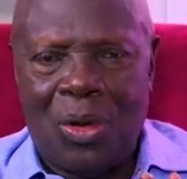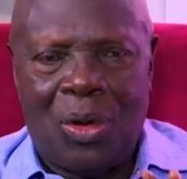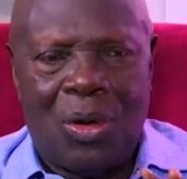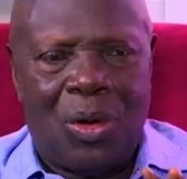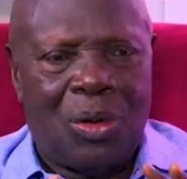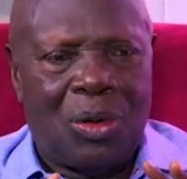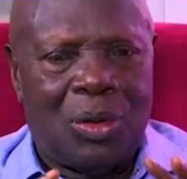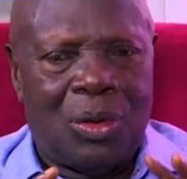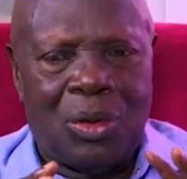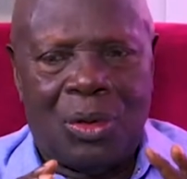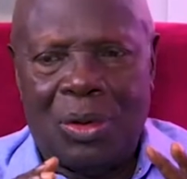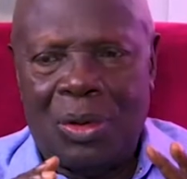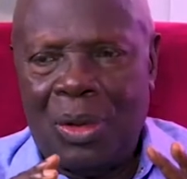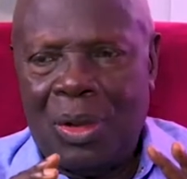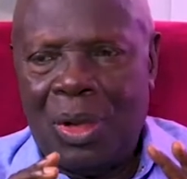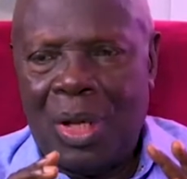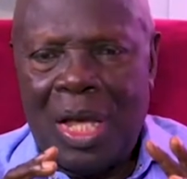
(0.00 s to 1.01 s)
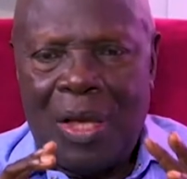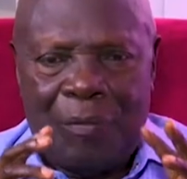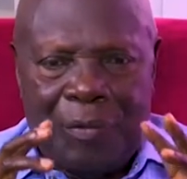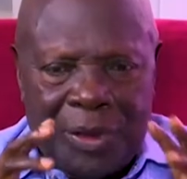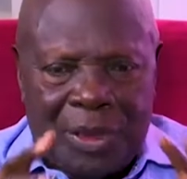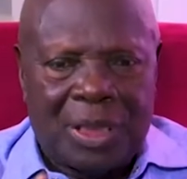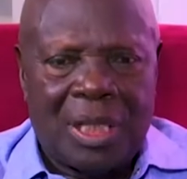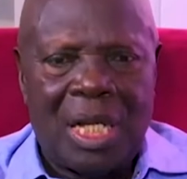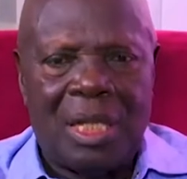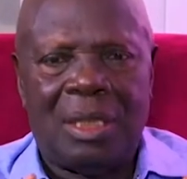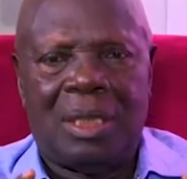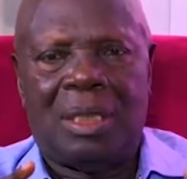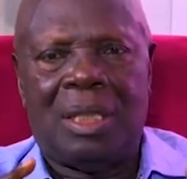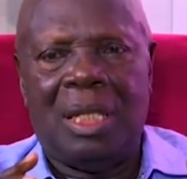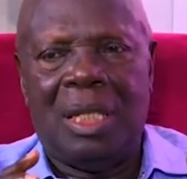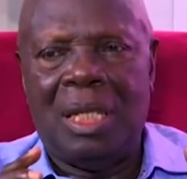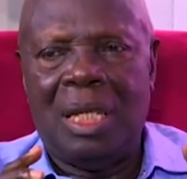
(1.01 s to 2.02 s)
on
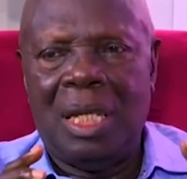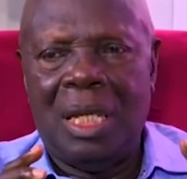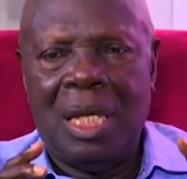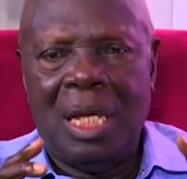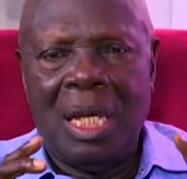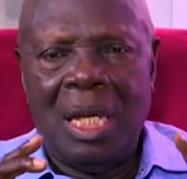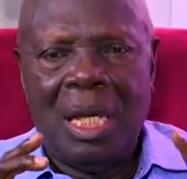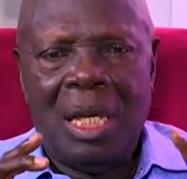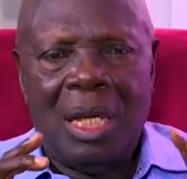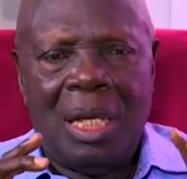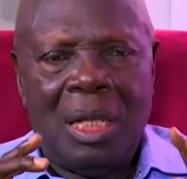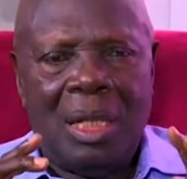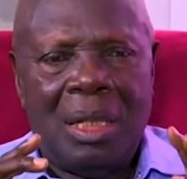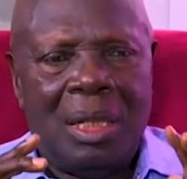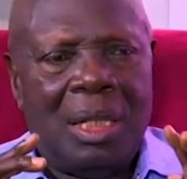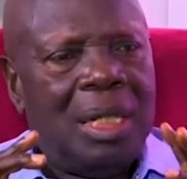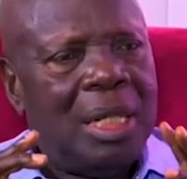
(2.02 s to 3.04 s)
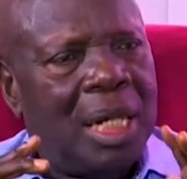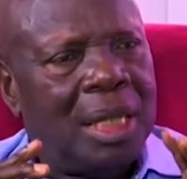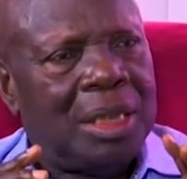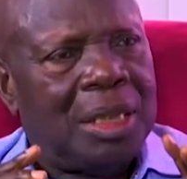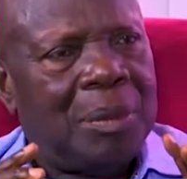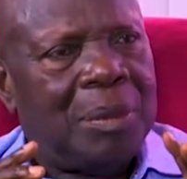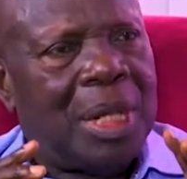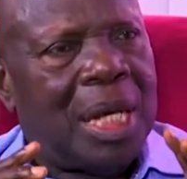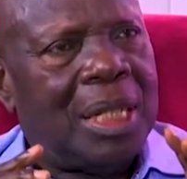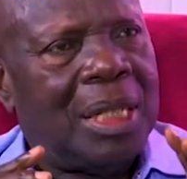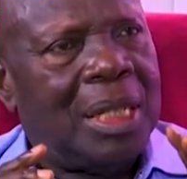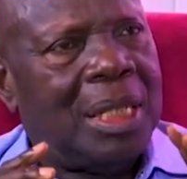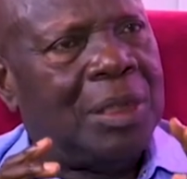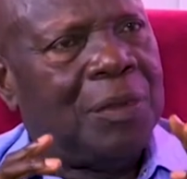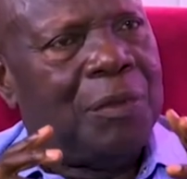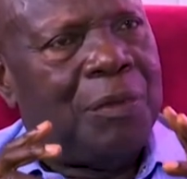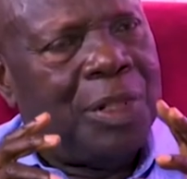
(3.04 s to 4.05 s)
efficiency, leadership that
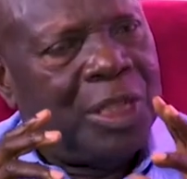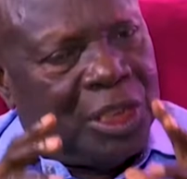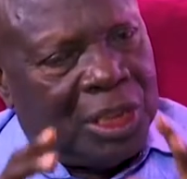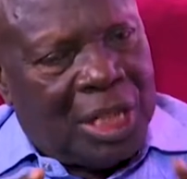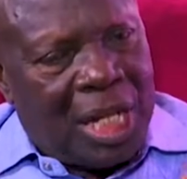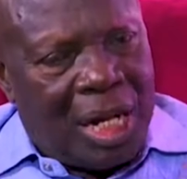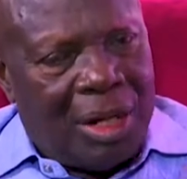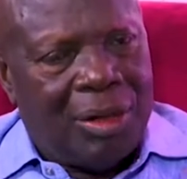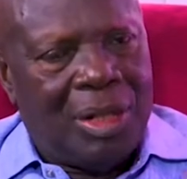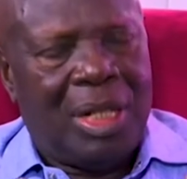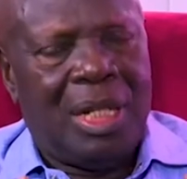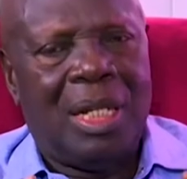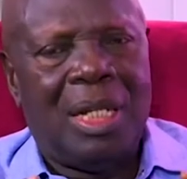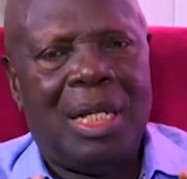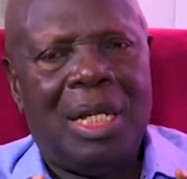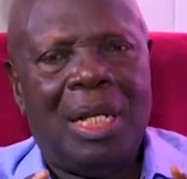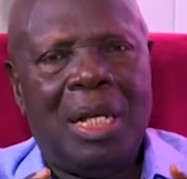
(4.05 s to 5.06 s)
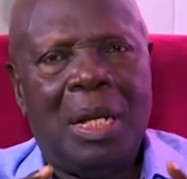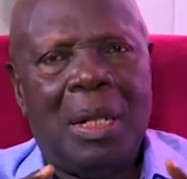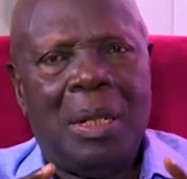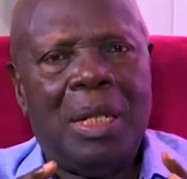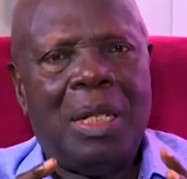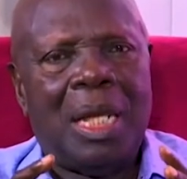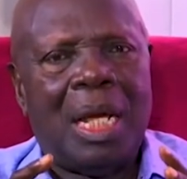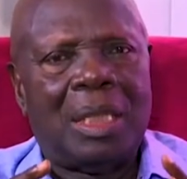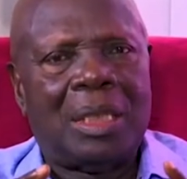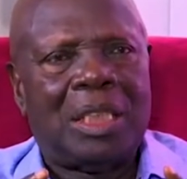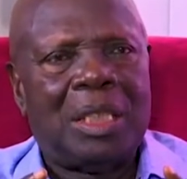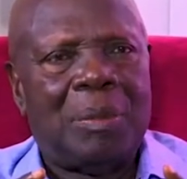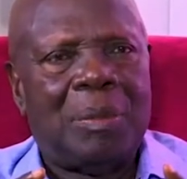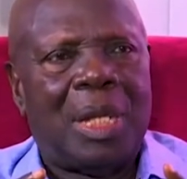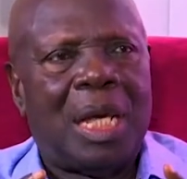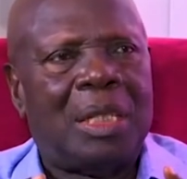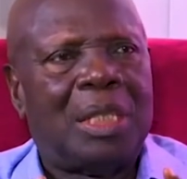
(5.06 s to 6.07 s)
is visionary,
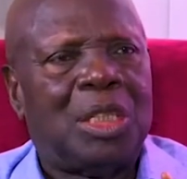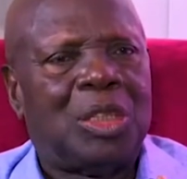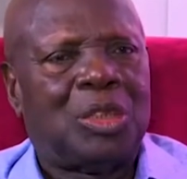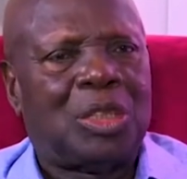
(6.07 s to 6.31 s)
leadership that is